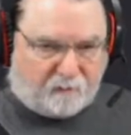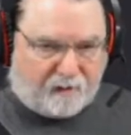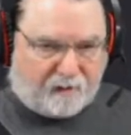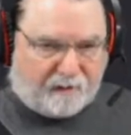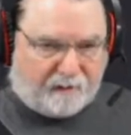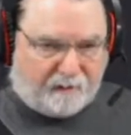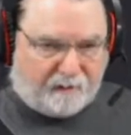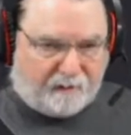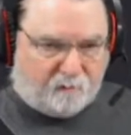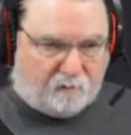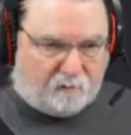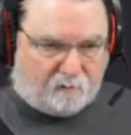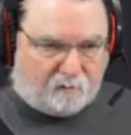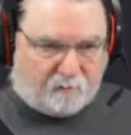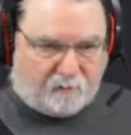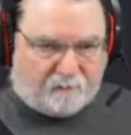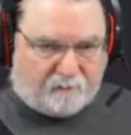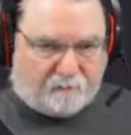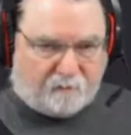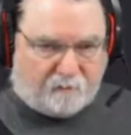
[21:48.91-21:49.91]
angle or
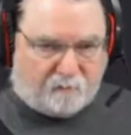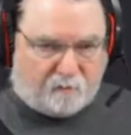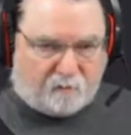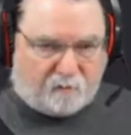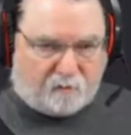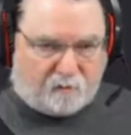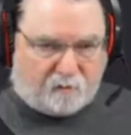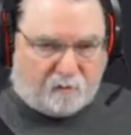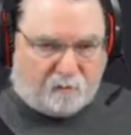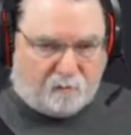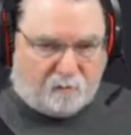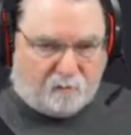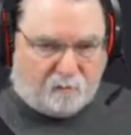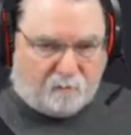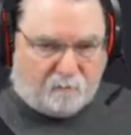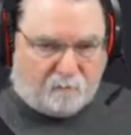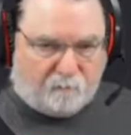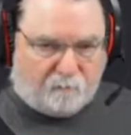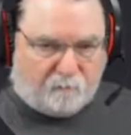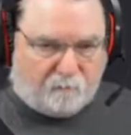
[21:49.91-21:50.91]
whatever you want to call
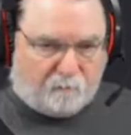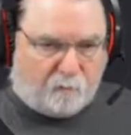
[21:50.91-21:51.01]
it,